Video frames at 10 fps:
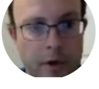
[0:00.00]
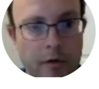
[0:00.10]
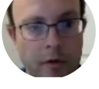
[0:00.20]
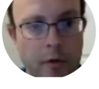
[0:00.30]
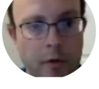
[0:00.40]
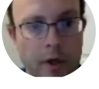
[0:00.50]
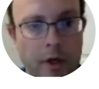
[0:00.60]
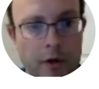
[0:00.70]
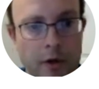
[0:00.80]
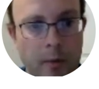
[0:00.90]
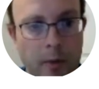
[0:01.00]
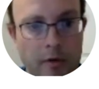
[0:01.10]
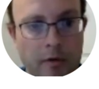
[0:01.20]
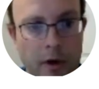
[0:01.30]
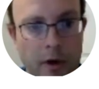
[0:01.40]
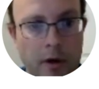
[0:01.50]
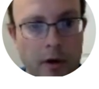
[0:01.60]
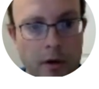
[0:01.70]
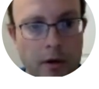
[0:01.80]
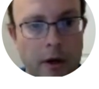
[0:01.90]
If you read a JPEG
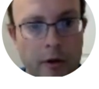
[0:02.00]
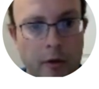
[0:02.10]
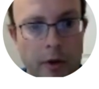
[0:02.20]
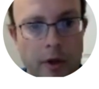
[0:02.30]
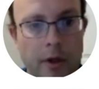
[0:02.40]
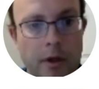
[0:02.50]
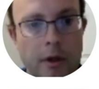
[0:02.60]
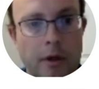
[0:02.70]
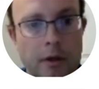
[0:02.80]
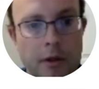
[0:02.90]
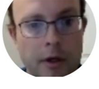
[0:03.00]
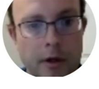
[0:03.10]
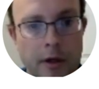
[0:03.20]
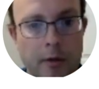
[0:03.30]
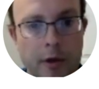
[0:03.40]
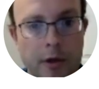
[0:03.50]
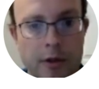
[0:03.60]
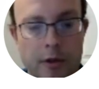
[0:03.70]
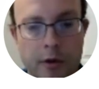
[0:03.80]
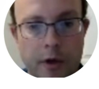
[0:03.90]
file, a 3-channel image
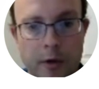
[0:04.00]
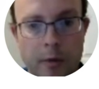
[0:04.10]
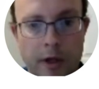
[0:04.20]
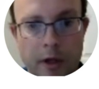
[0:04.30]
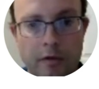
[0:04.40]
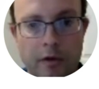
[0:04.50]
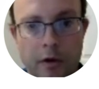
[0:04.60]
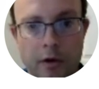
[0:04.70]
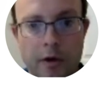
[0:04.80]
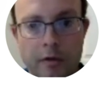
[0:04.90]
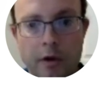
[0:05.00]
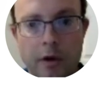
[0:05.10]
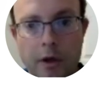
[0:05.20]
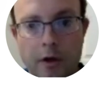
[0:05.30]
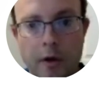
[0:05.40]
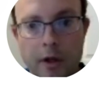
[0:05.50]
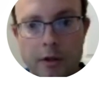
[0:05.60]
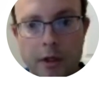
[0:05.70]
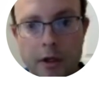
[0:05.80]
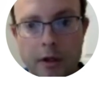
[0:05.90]
is created by default. If you need a
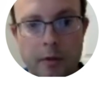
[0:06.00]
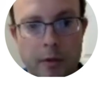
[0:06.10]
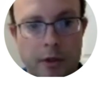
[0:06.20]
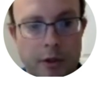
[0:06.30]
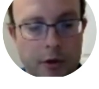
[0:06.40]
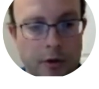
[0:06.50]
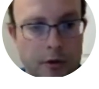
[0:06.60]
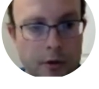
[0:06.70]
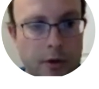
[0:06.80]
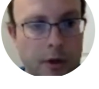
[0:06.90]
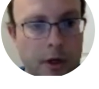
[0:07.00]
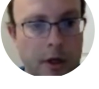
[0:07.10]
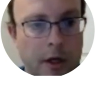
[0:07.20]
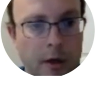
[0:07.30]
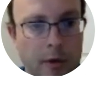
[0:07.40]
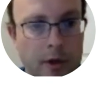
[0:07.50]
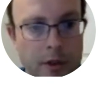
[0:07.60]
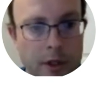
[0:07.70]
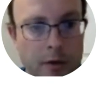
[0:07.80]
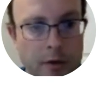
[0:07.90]
grayscale image, use
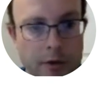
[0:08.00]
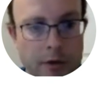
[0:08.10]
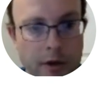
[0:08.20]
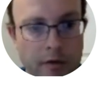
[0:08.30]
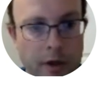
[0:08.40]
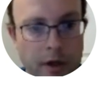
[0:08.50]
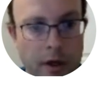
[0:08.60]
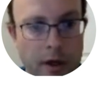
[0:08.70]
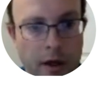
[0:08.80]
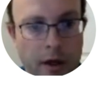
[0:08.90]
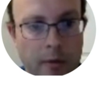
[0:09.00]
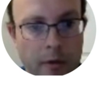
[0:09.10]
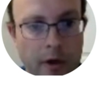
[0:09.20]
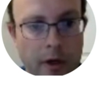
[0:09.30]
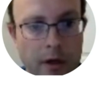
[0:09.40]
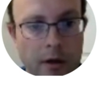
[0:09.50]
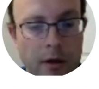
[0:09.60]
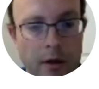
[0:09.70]
image equals cv.imread.